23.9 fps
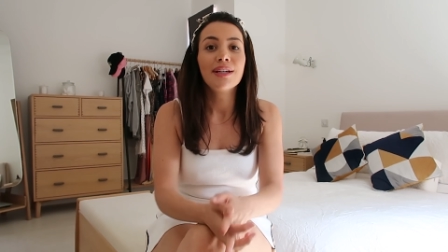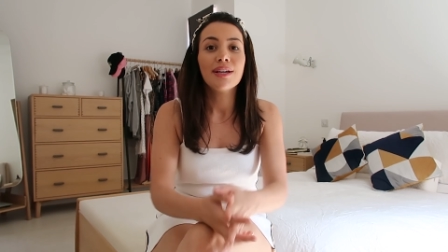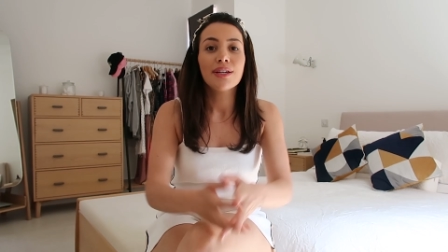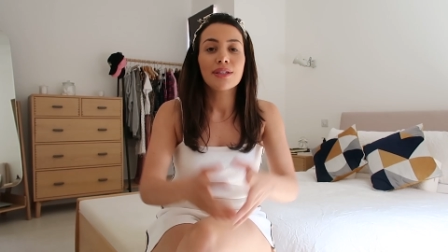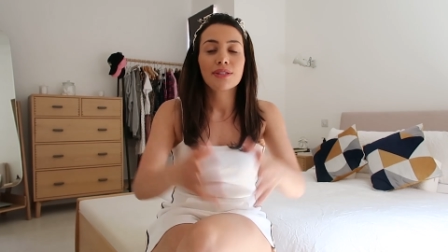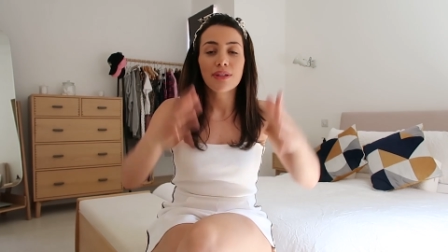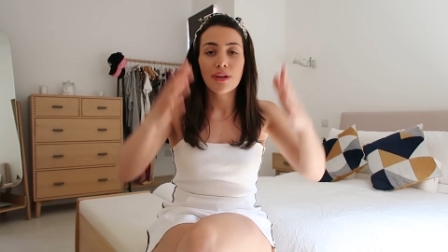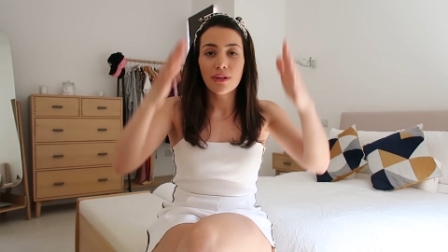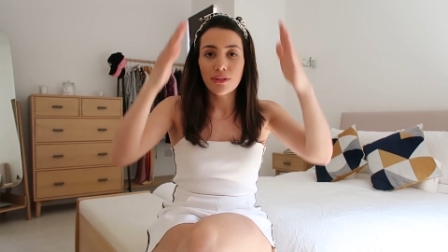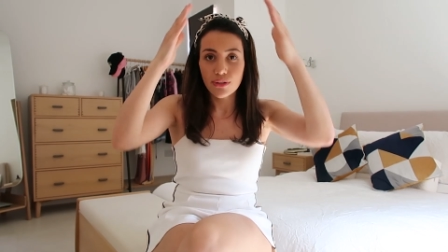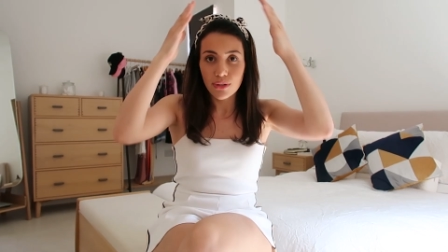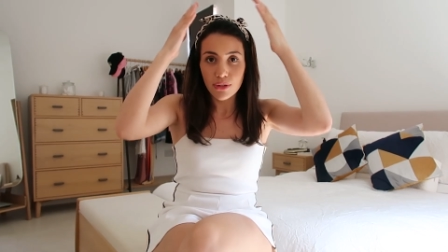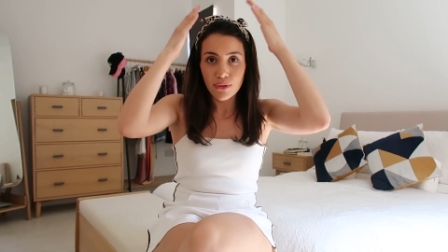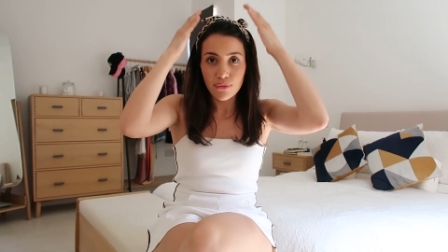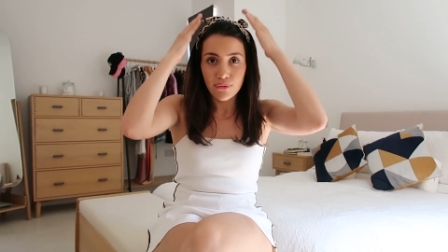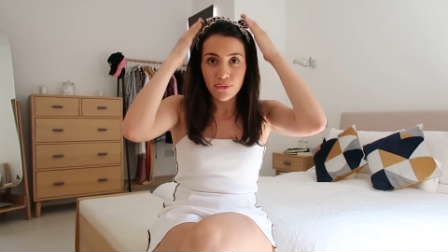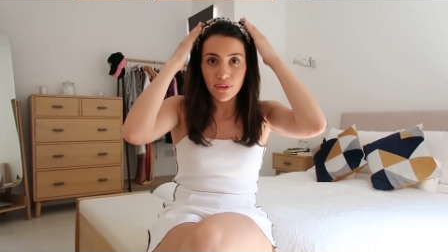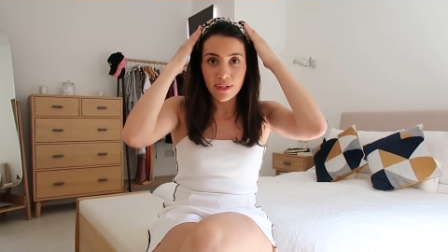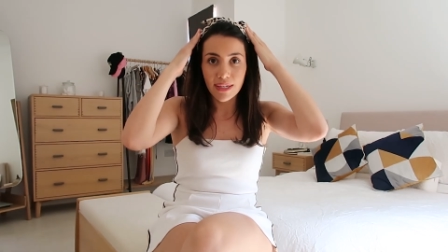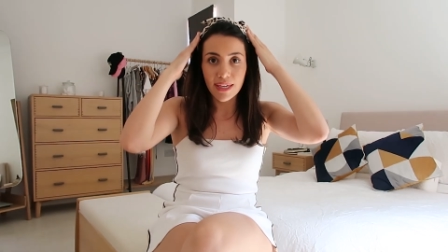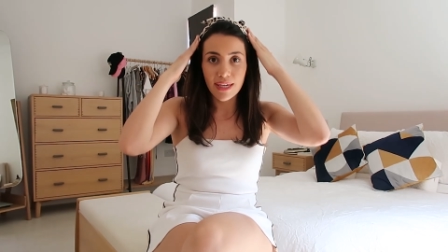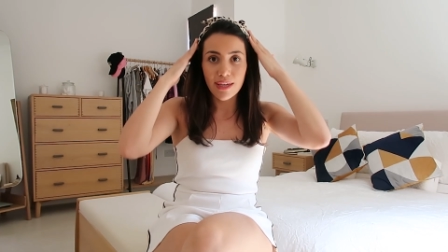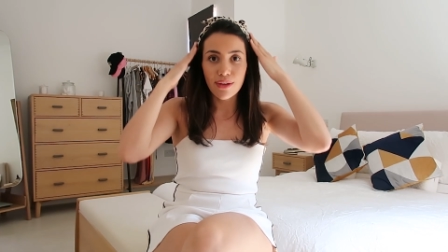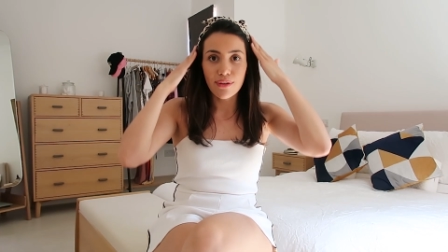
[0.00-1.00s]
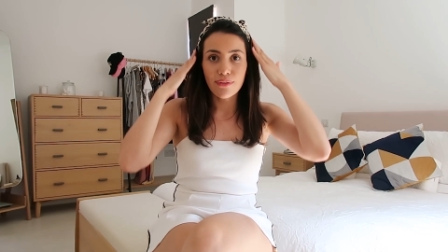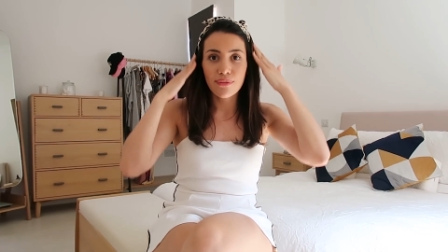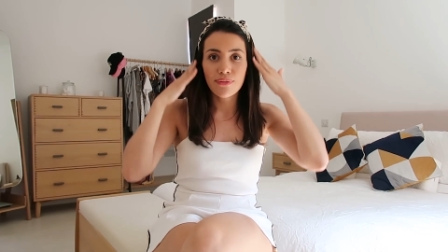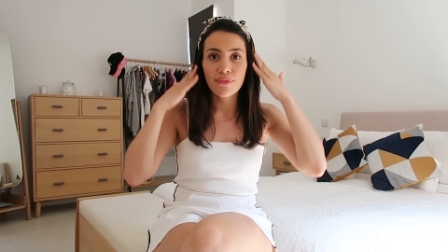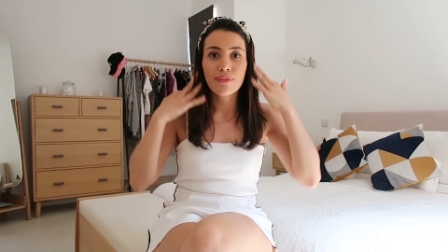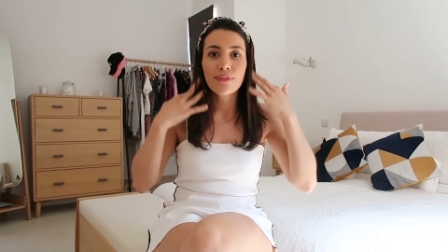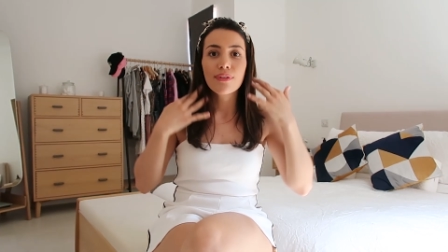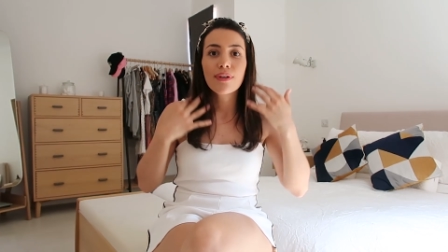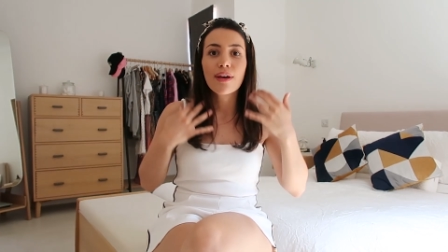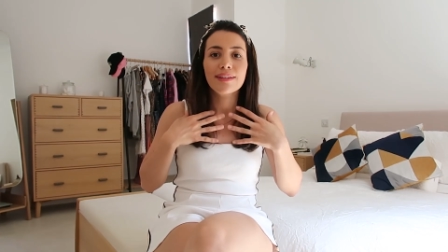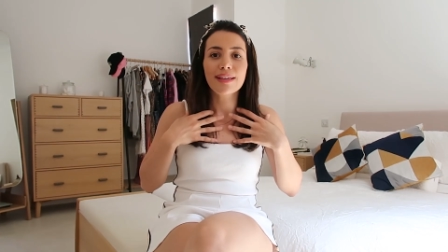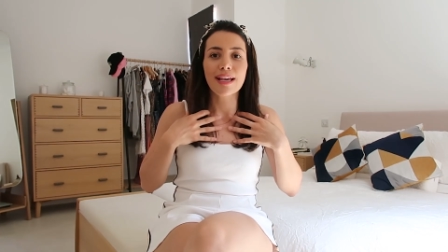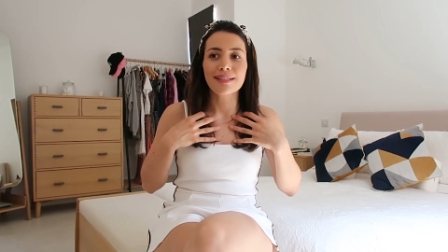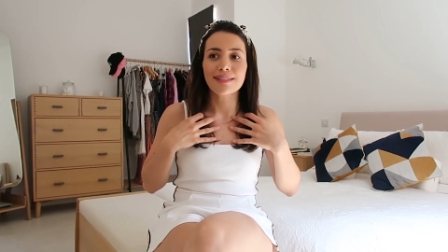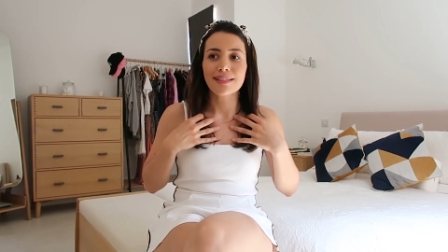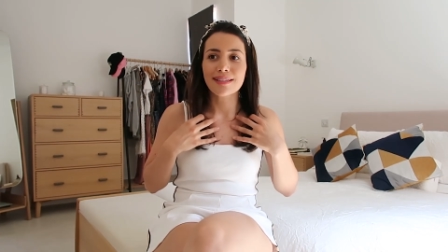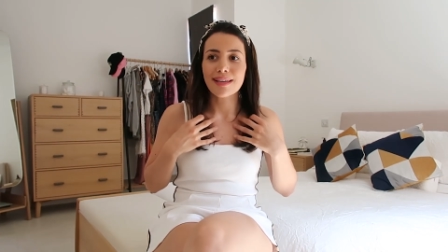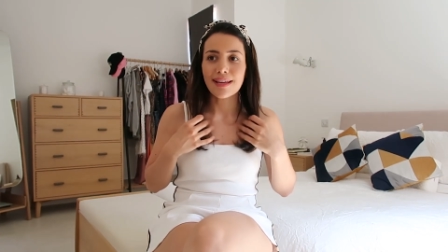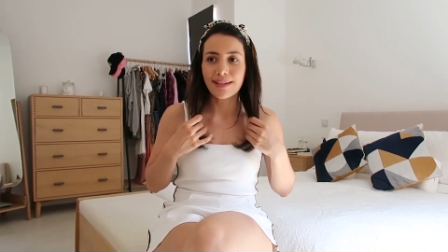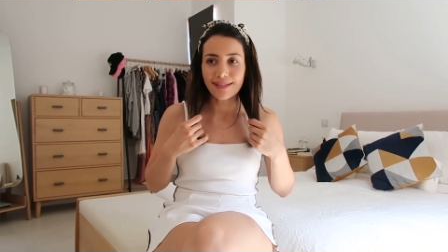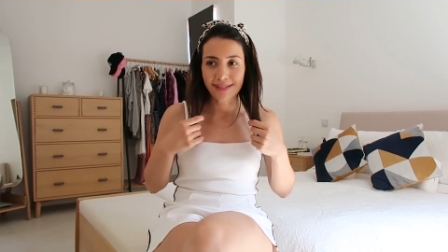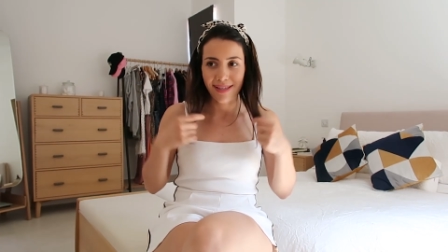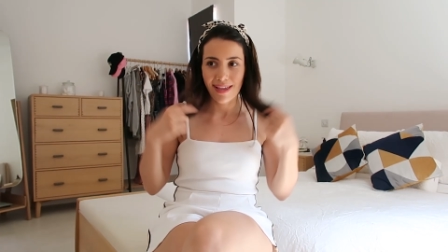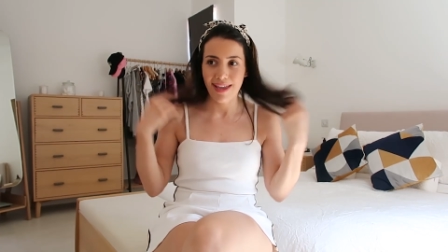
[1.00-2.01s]
So do forgive
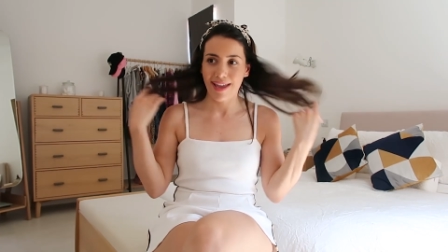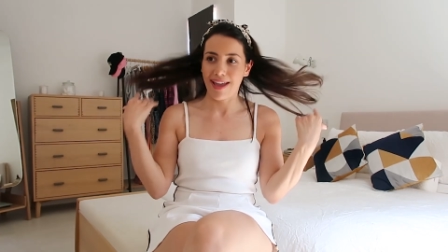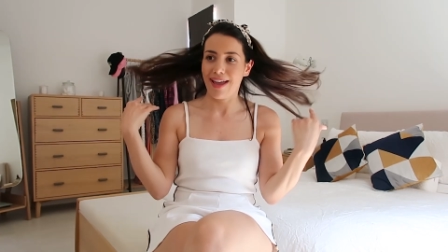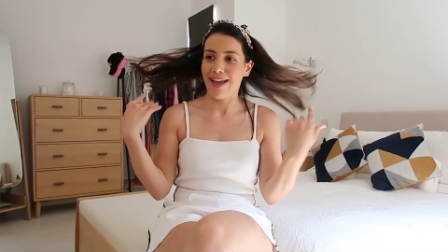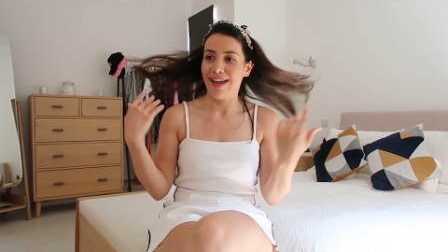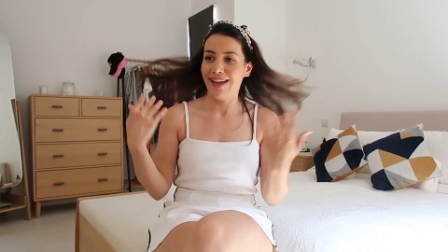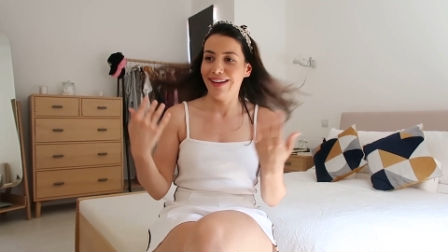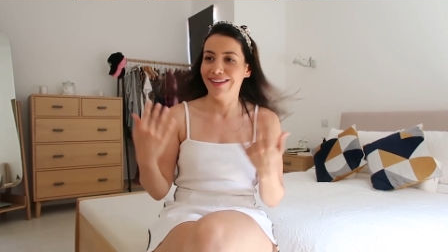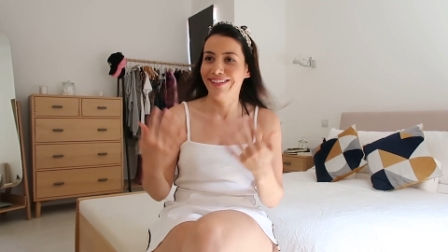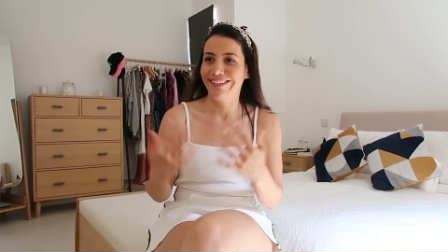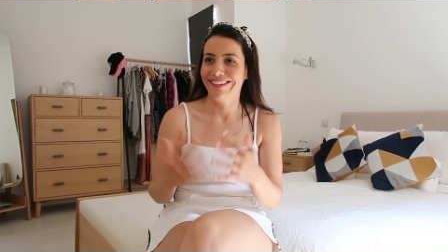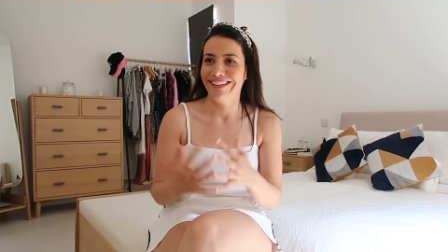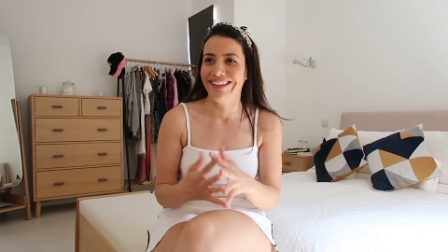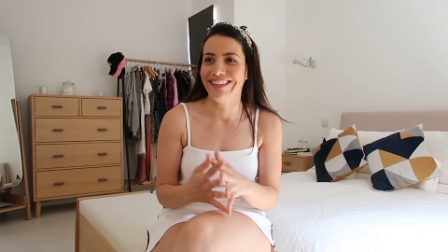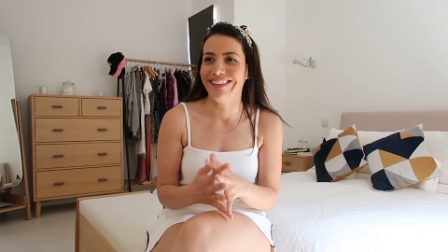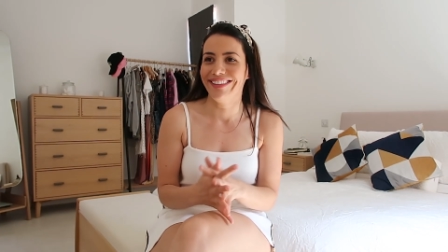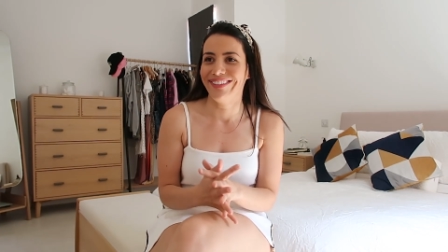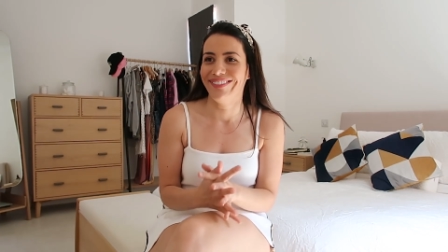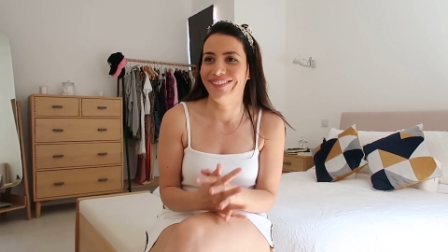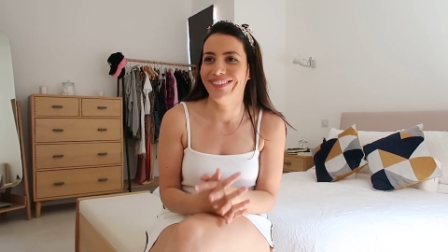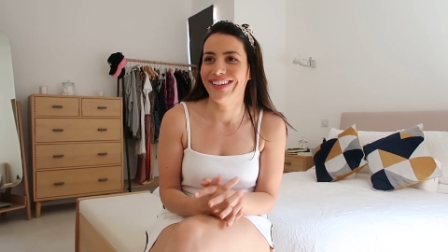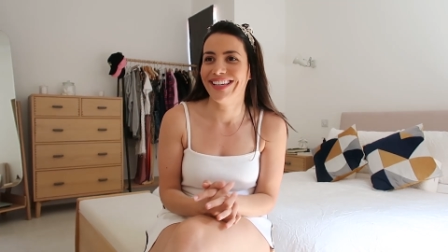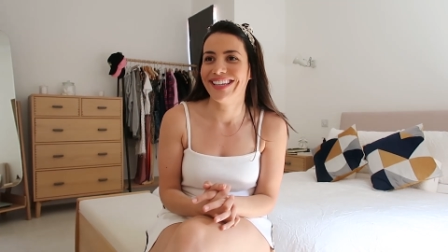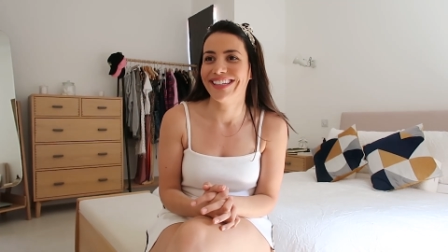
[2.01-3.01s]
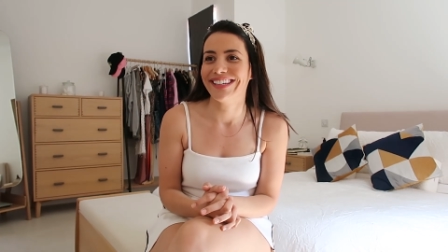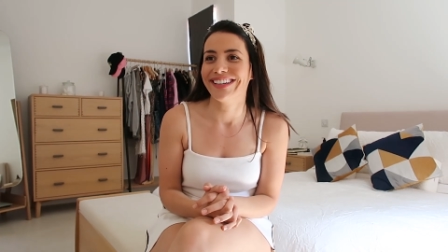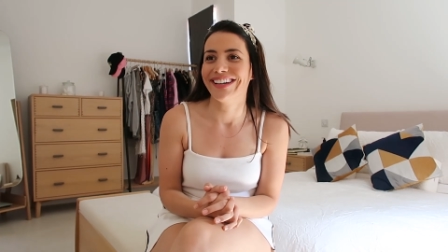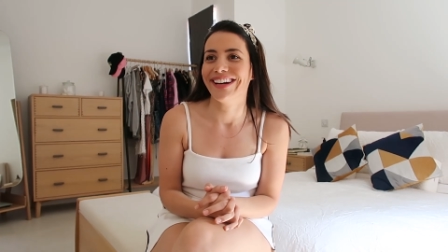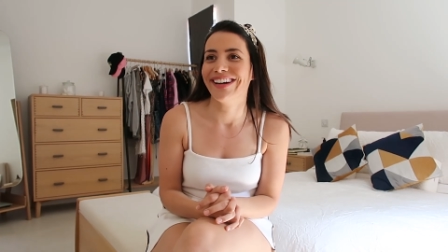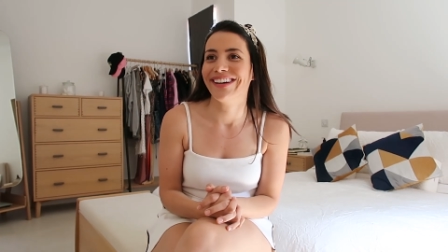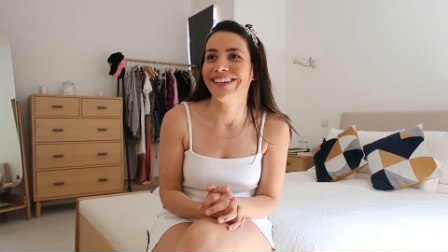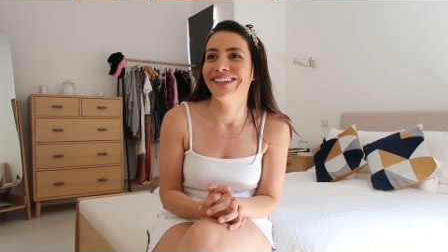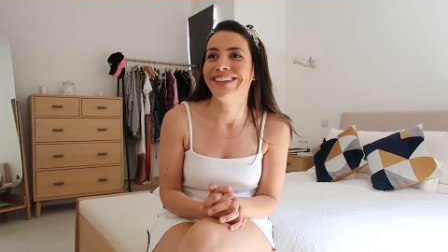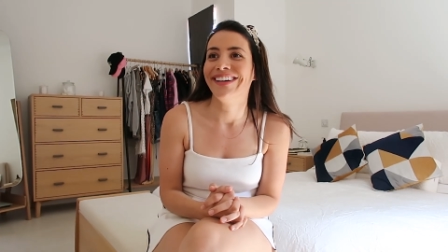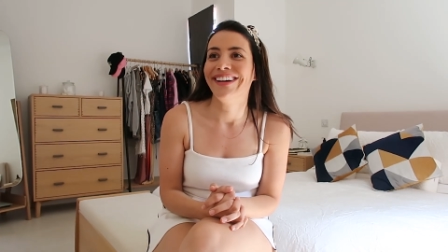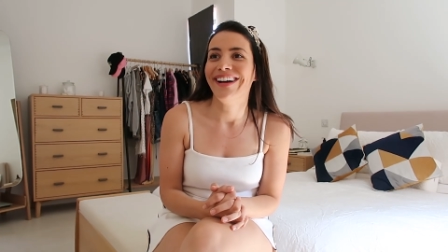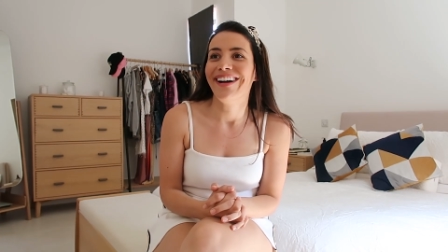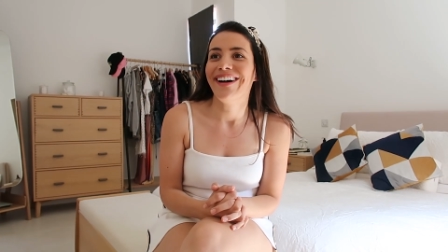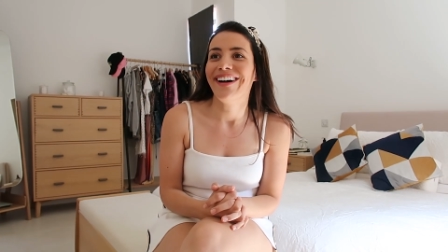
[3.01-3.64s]
yesterday's hair in the video.